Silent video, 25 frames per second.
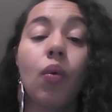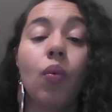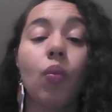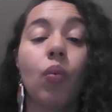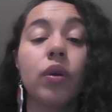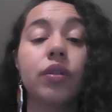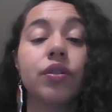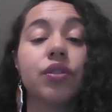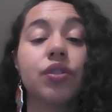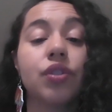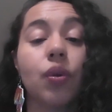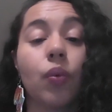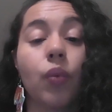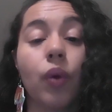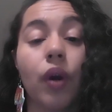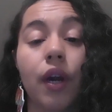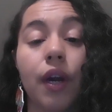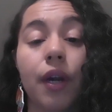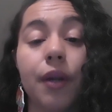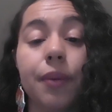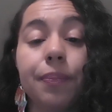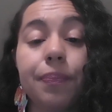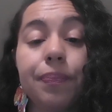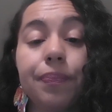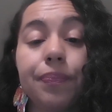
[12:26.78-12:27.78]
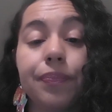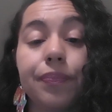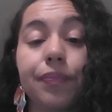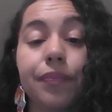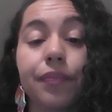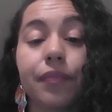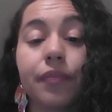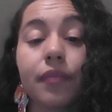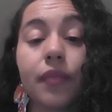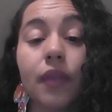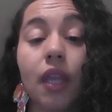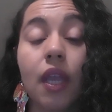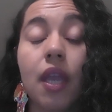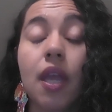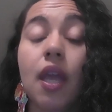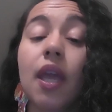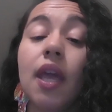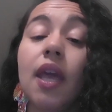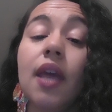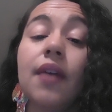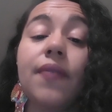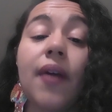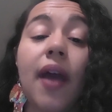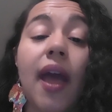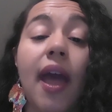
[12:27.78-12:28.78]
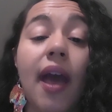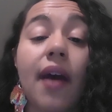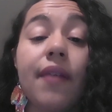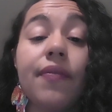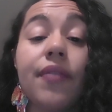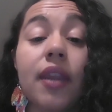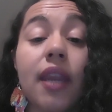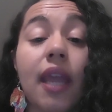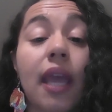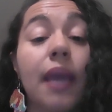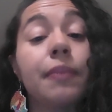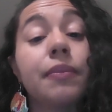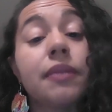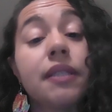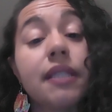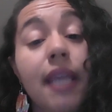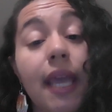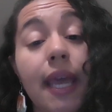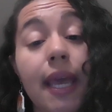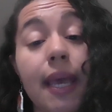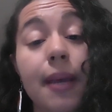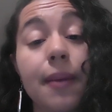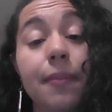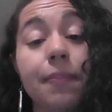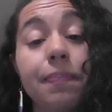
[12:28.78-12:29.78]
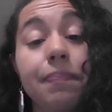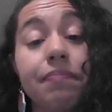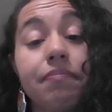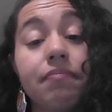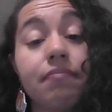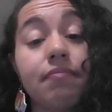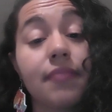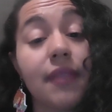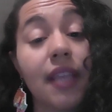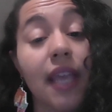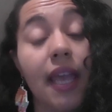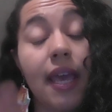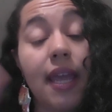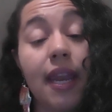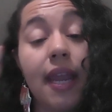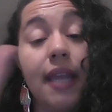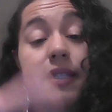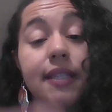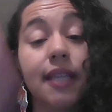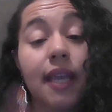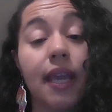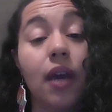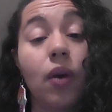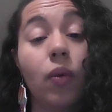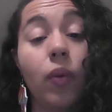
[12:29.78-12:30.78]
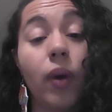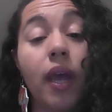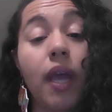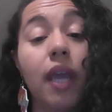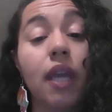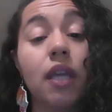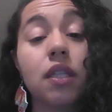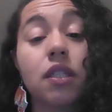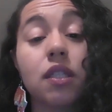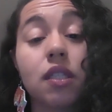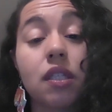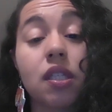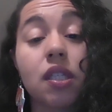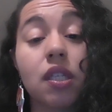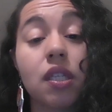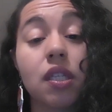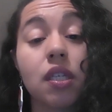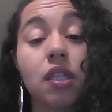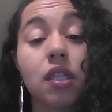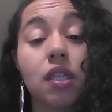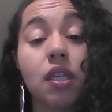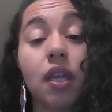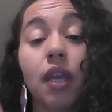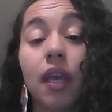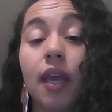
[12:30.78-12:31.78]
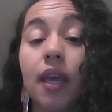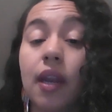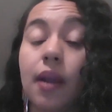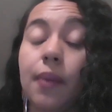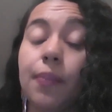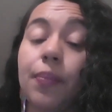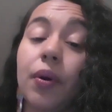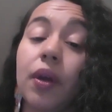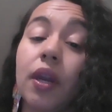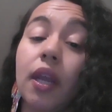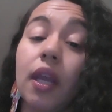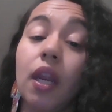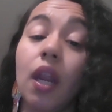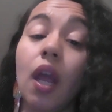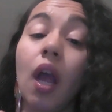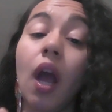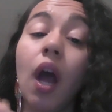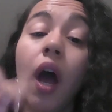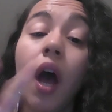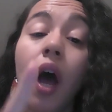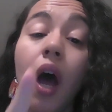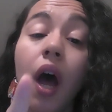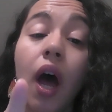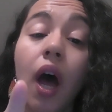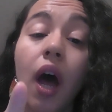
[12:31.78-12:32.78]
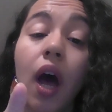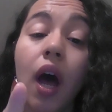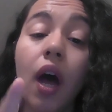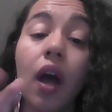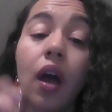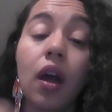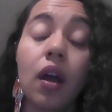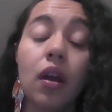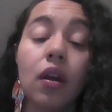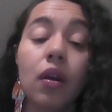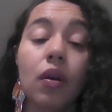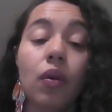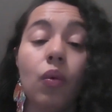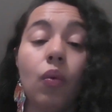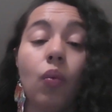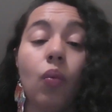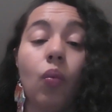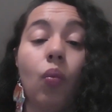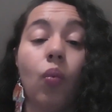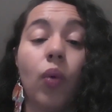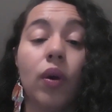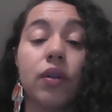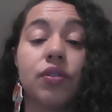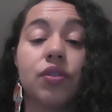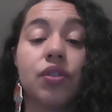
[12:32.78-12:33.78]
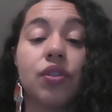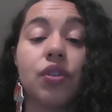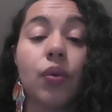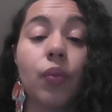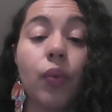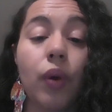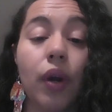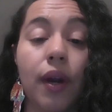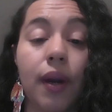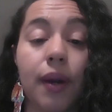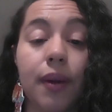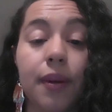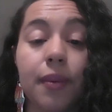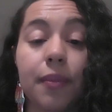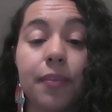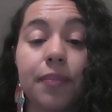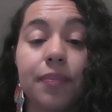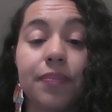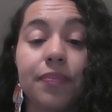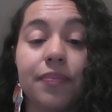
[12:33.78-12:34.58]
what's the word? If I have the name Tim and I take away t and I put in what's the word?